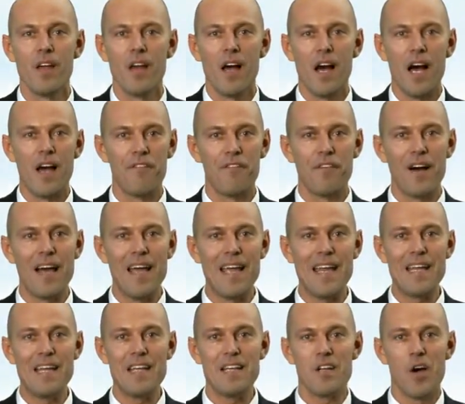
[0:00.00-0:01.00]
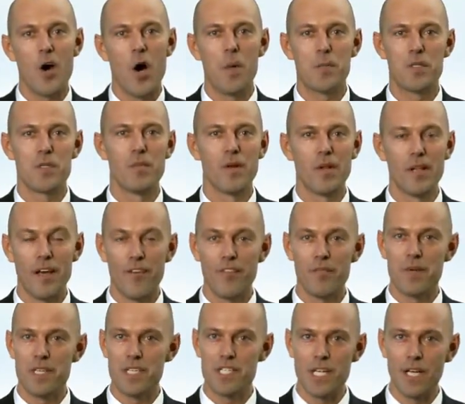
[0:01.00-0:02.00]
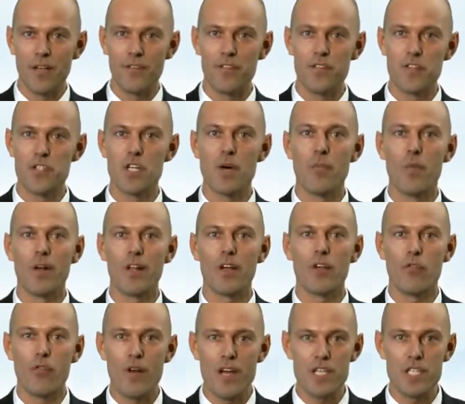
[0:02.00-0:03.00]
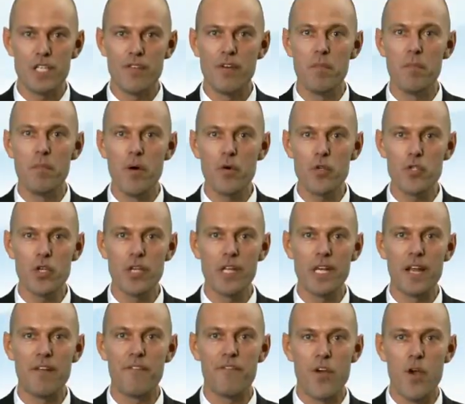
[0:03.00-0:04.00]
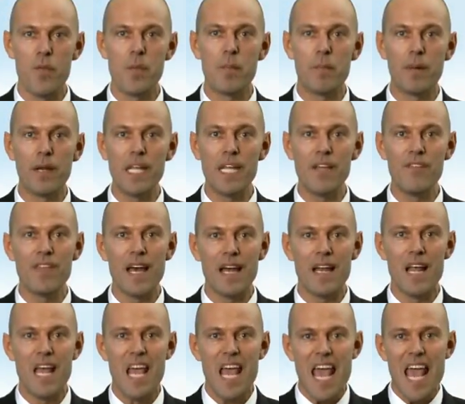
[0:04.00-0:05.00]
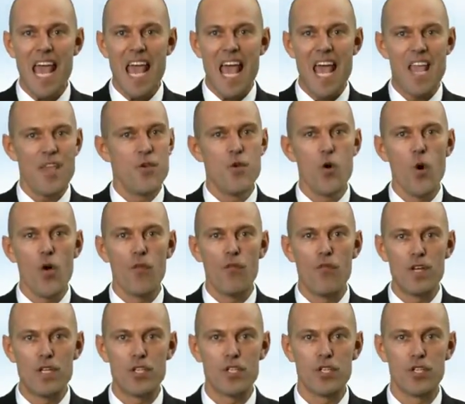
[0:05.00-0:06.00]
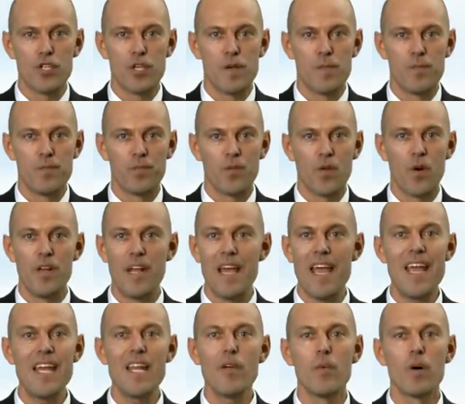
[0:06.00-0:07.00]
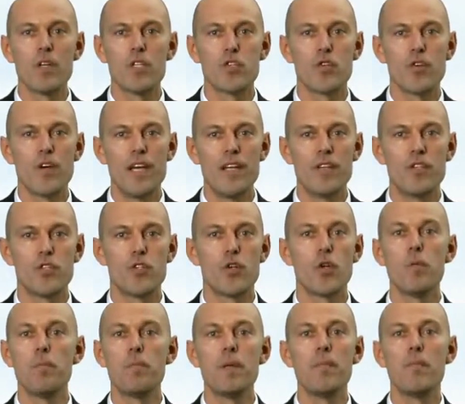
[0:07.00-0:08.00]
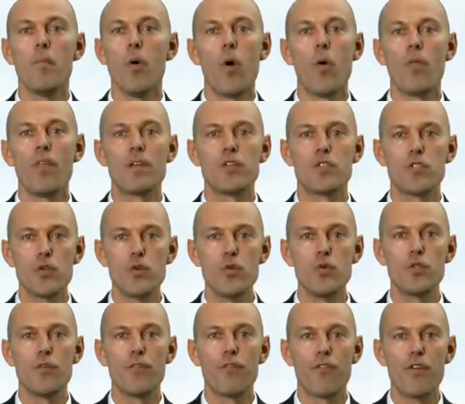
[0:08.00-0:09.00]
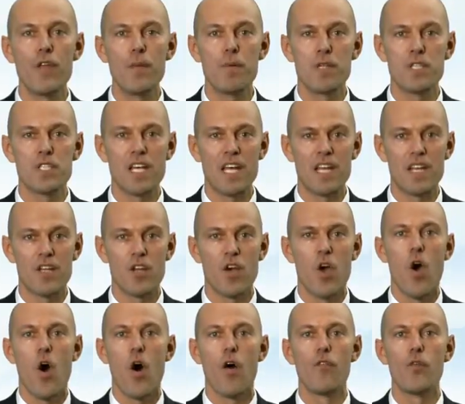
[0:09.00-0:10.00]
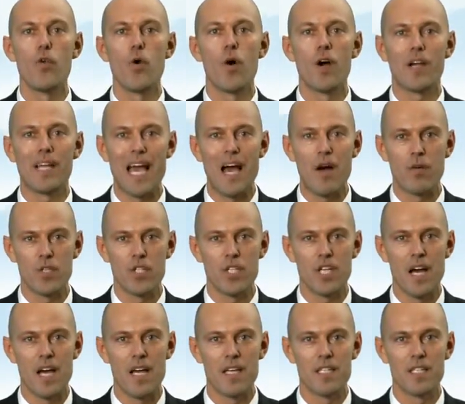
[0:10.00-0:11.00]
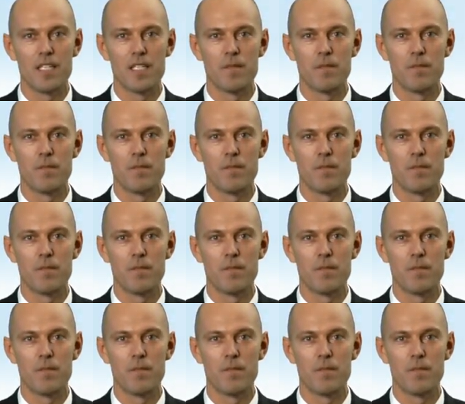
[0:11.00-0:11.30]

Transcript: I find optimal F myself somewhat aggressive emotionally and firmly believe that your risk on any one trade shouldn't be more than 2 to 3% of your account size.